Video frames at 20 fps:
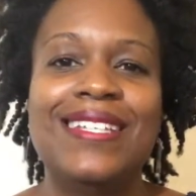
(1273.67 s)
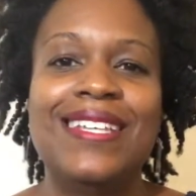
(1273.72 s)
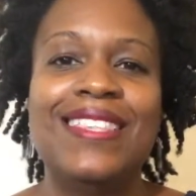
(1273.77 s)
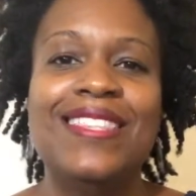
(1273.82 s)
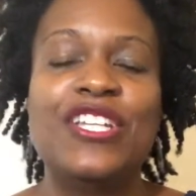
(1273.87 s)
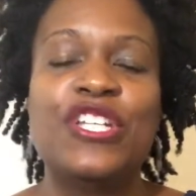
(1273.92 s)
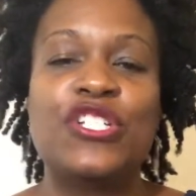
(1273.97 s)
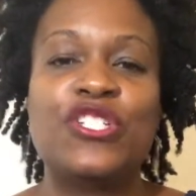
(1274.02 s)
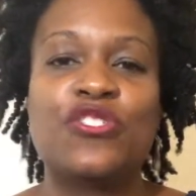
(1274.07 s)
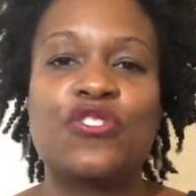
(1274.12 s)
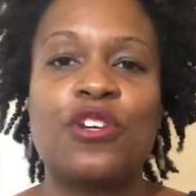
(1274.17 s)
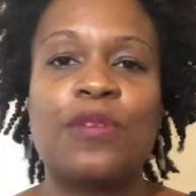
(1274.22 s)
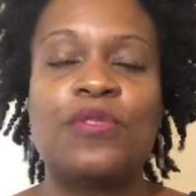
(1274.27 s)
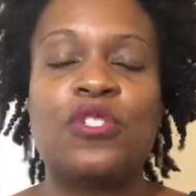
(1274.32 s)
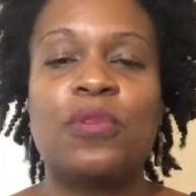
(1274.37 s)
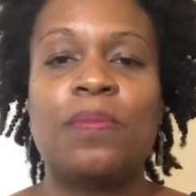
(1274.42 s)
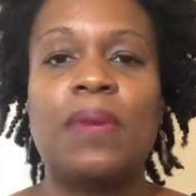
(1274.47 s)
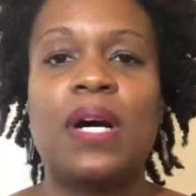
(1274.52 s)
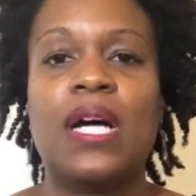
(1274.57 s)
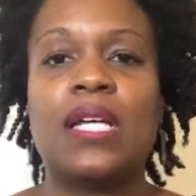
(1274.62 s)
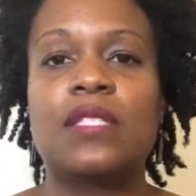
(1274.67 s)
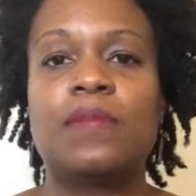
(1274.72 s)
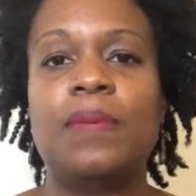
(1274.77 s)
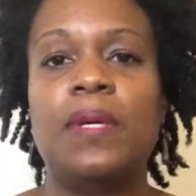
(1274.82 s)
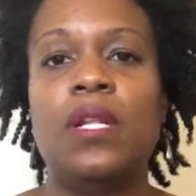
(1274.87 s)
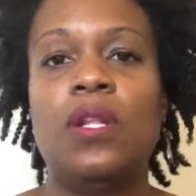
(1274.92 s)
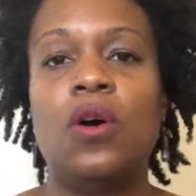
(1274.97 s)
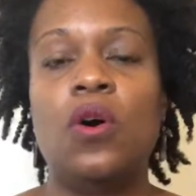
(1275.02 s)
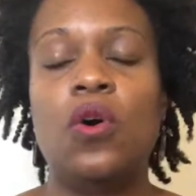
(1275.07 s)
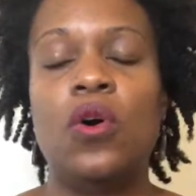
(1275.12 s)
the description box
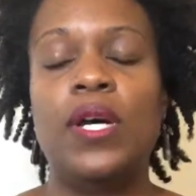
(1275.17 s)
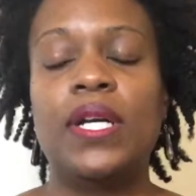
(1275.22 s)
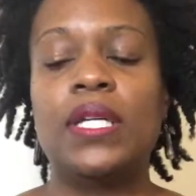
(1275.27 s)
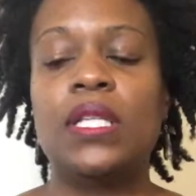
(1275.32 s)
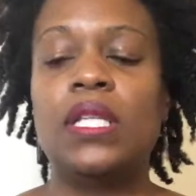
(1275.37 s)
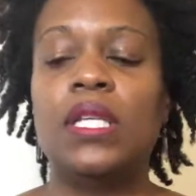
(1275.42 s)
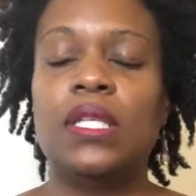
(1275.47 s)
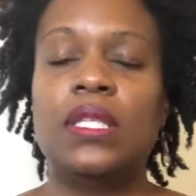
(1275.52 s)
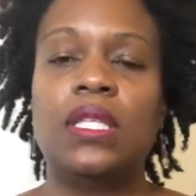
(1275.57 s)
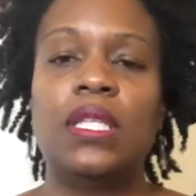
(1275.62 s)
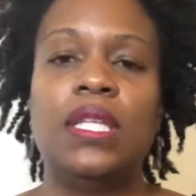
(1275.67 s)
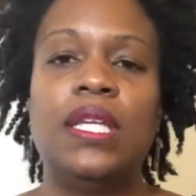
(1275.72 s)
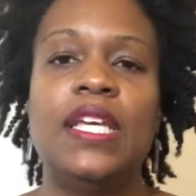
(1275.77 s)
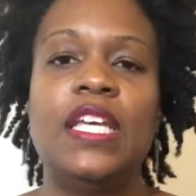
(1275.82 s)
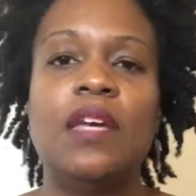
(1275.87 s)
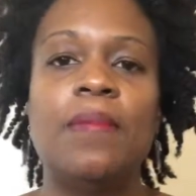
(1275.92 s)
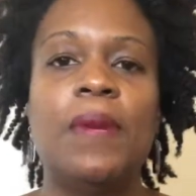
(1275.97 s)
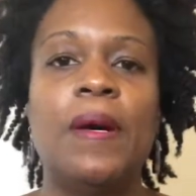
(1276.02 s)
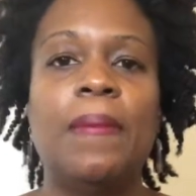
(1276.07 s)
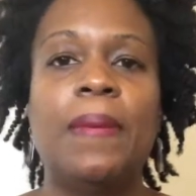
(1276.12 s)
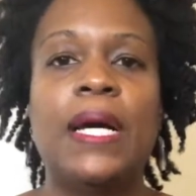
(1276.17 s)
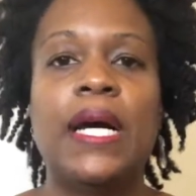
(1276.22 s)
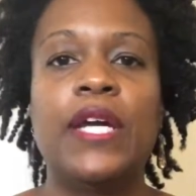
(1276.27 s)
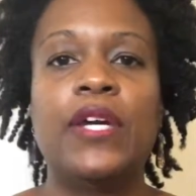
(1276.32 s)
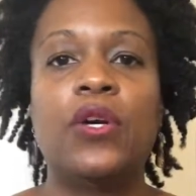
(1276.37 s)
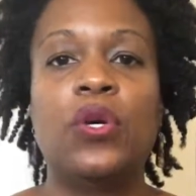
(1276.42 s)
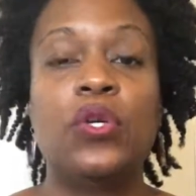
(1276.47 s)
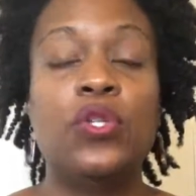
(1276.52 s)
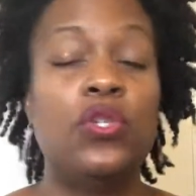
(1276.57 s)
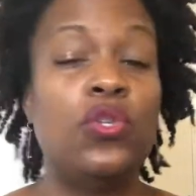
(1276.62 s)
below and click the link in my
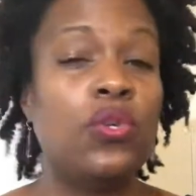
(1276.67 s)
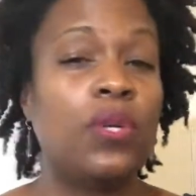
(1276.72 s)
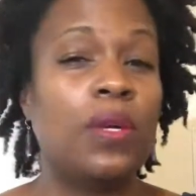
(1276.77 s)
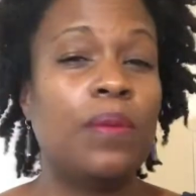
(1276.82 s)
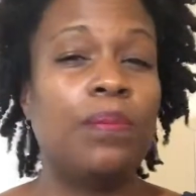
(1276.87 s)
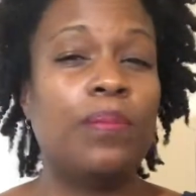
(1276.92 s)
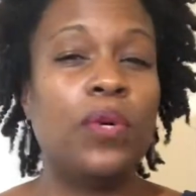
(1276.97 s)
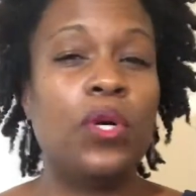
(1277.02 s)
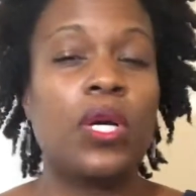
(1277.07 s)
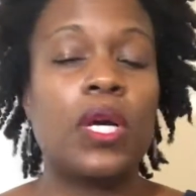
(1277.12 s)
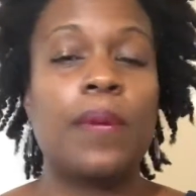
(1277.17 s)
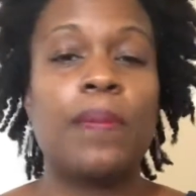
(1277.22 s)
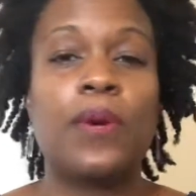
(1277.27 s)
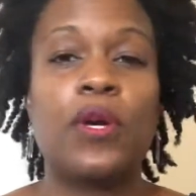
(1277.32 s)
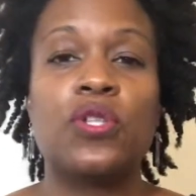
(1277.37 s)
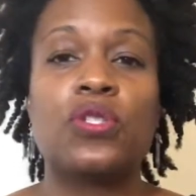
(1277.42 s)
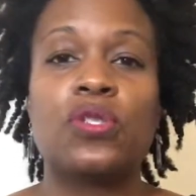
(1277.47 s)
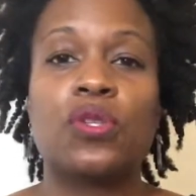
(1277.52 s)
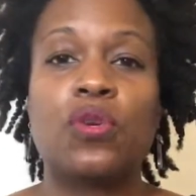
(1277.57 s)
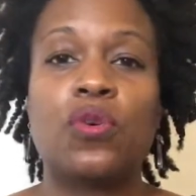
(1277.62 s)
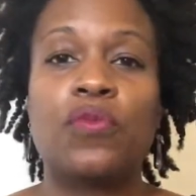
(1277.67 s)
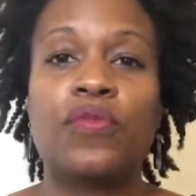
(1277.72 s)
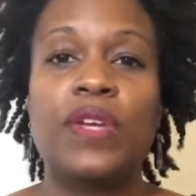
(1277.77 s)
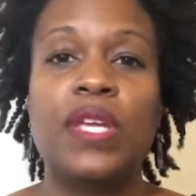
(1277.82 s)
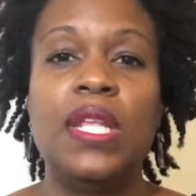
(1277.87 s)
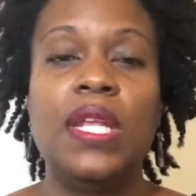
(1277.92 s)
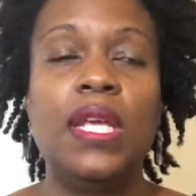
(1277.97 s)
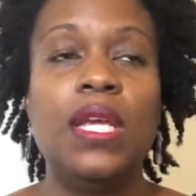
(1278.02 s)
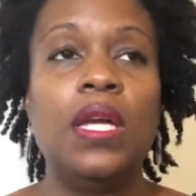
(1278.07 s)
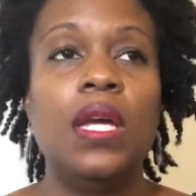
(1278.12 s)
bio, and you can book a personal
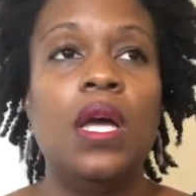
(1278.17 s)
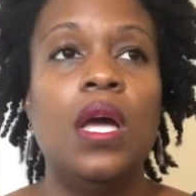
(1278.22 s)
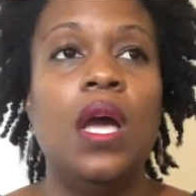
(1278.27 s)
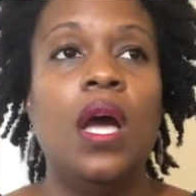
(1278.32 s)
reading.